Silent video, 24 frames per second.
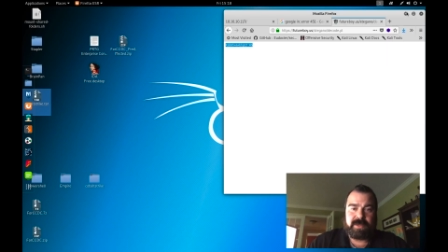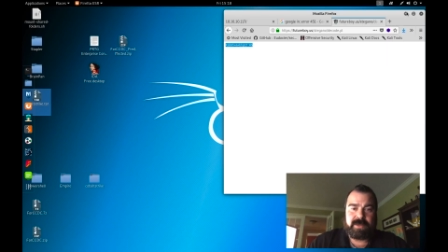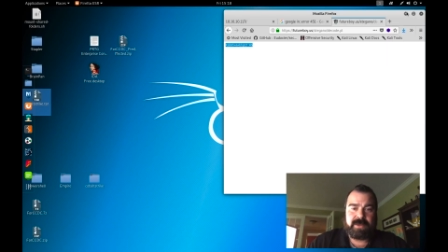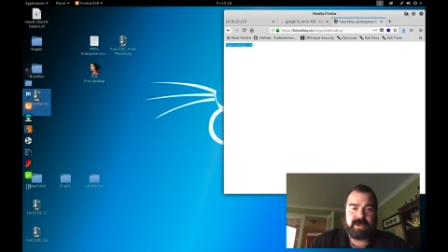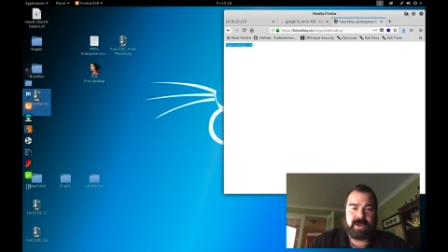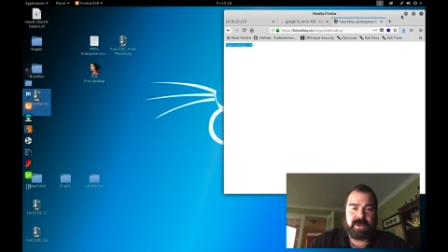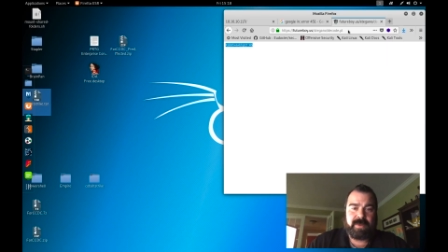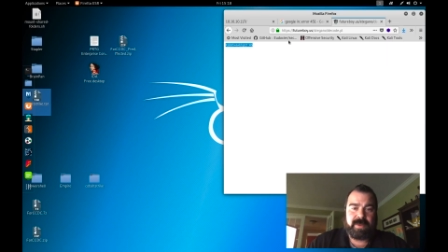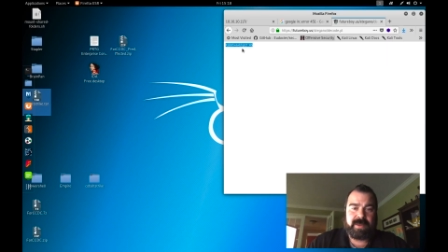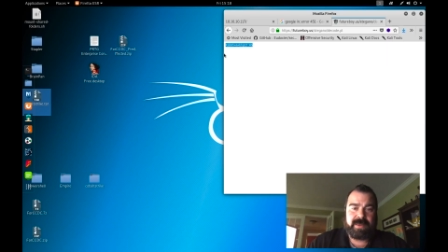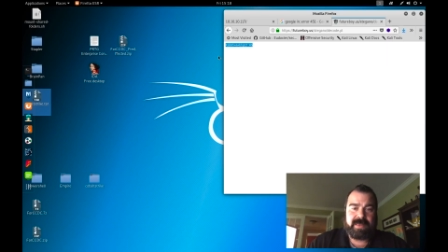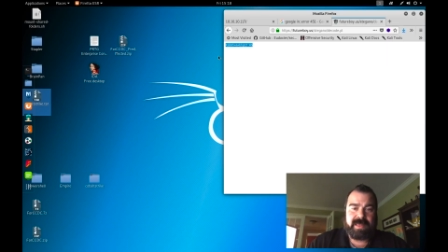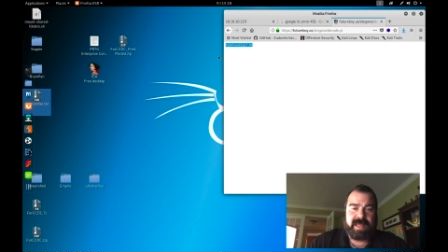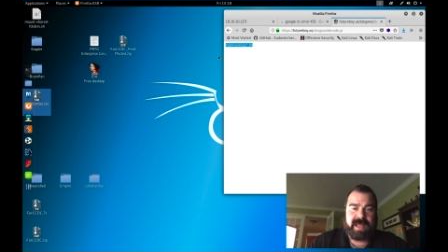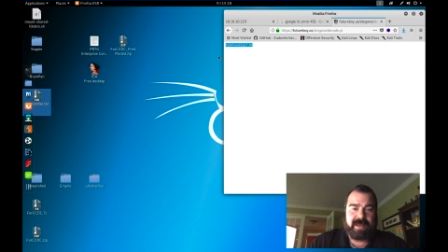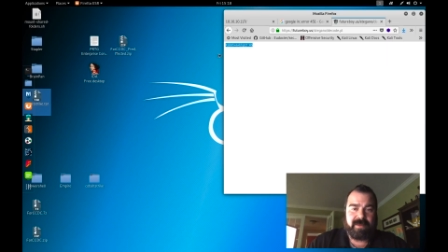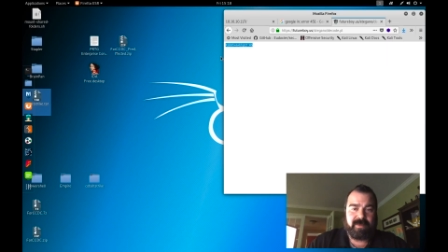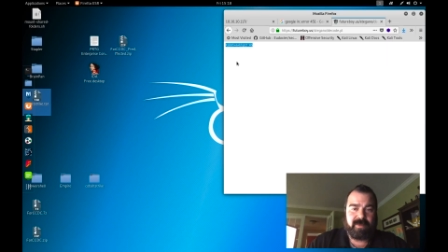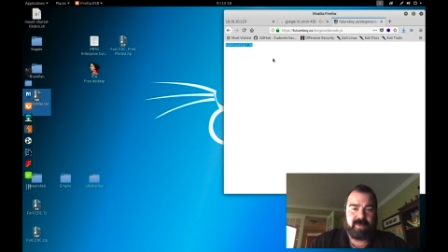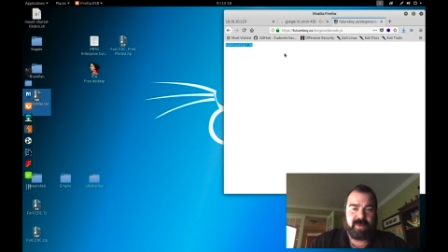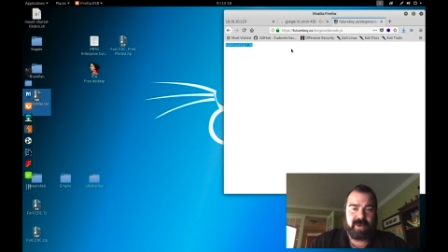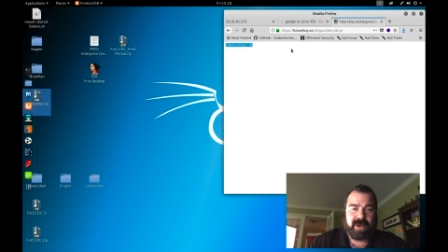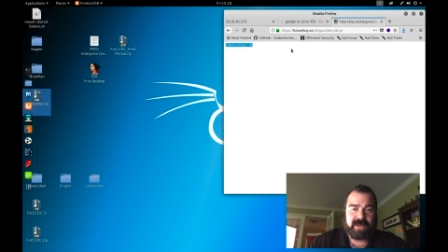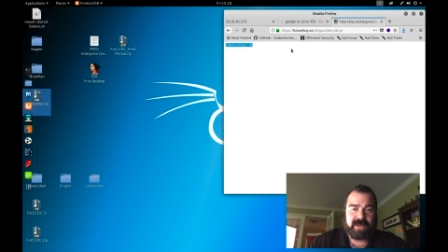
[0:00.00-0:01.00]
knowing
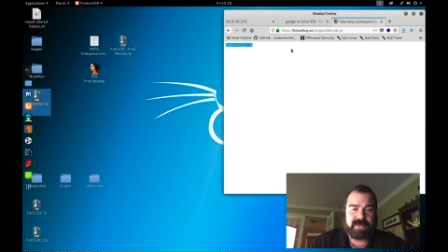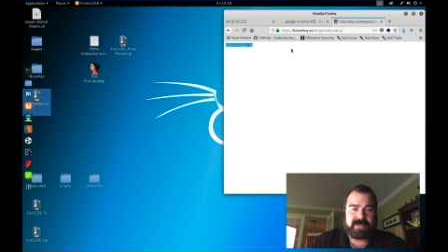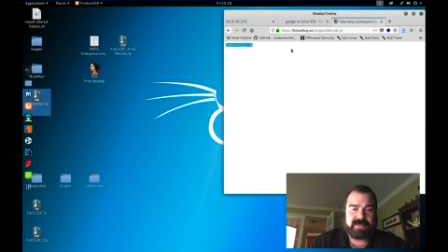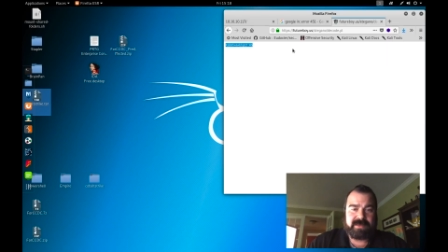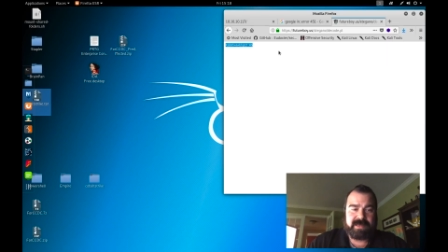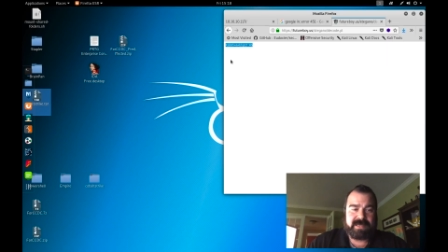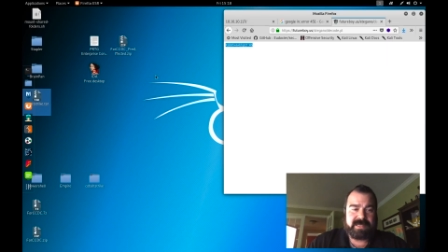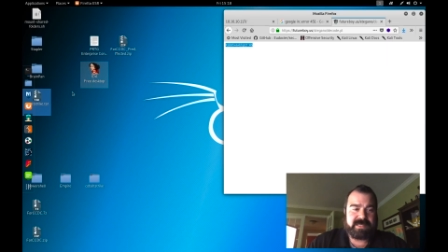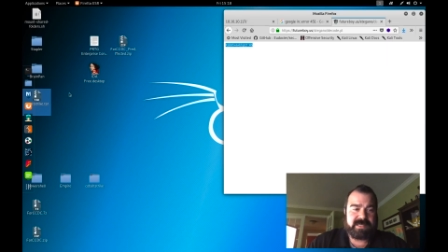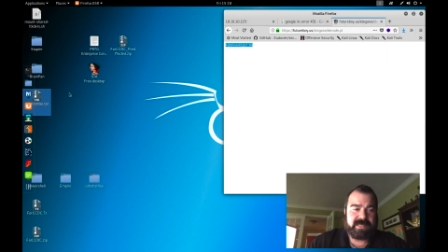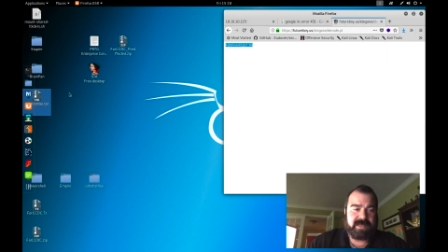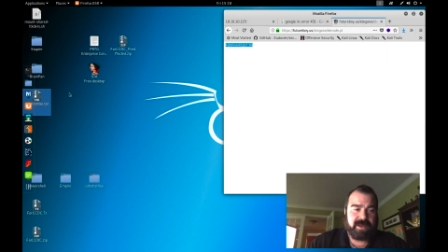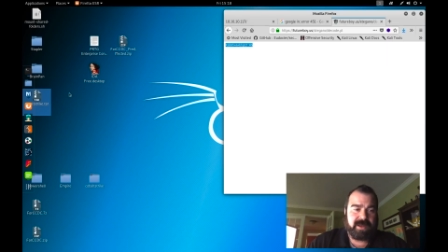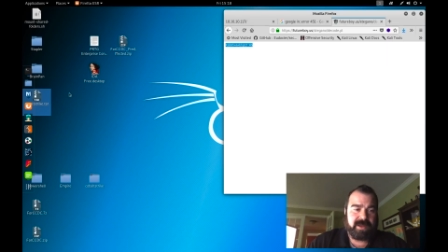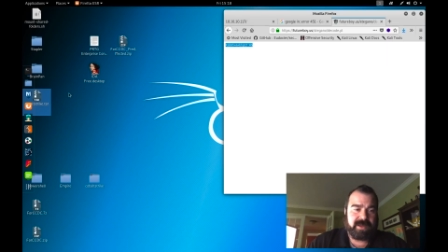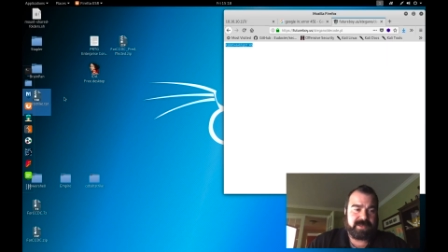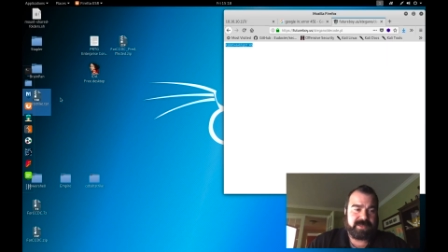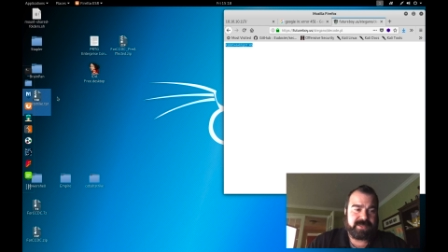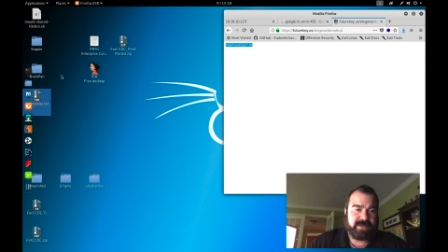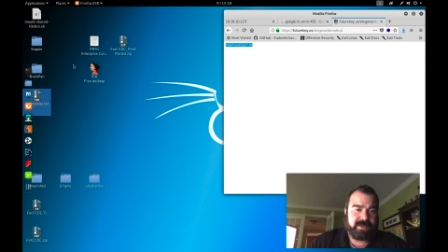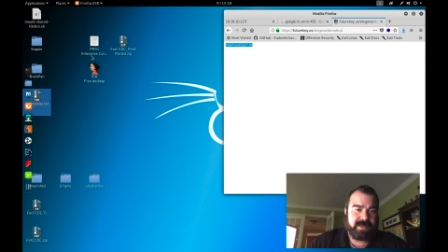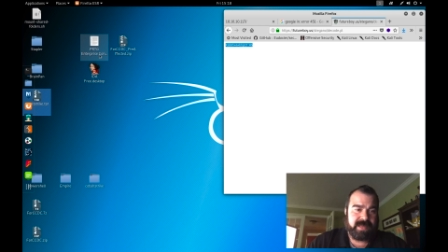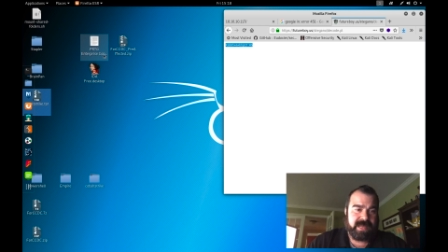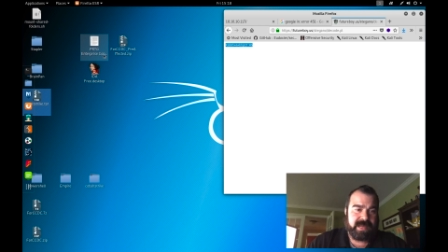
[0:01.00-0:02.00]
that works, let's
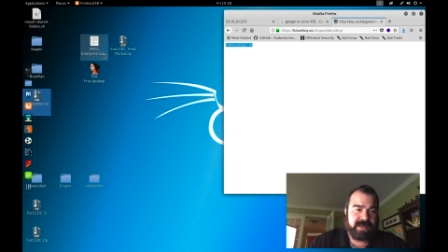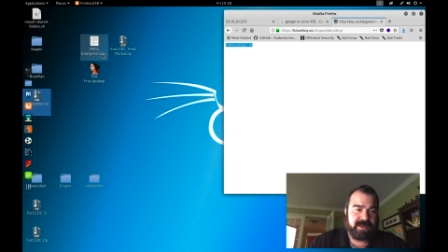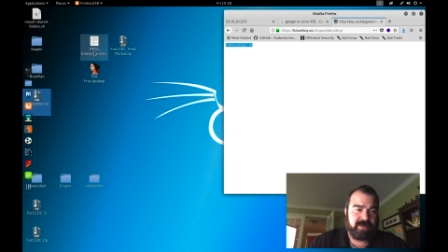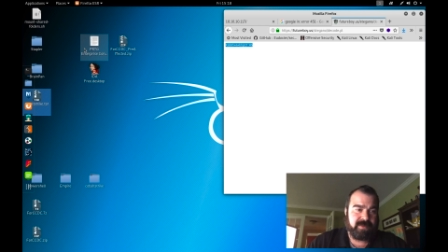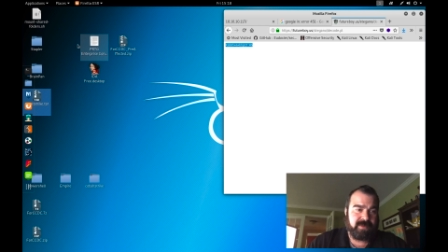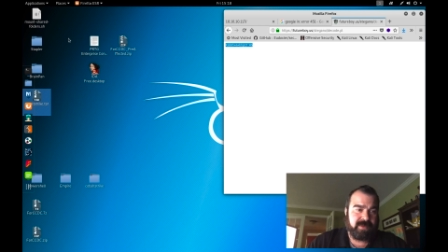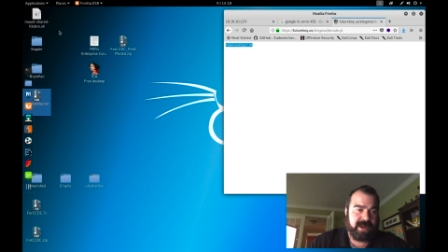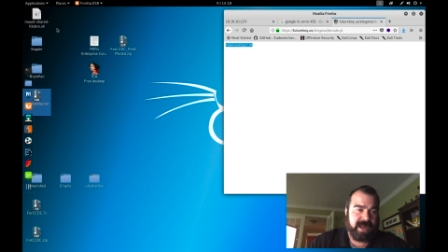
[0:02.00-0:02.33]
also then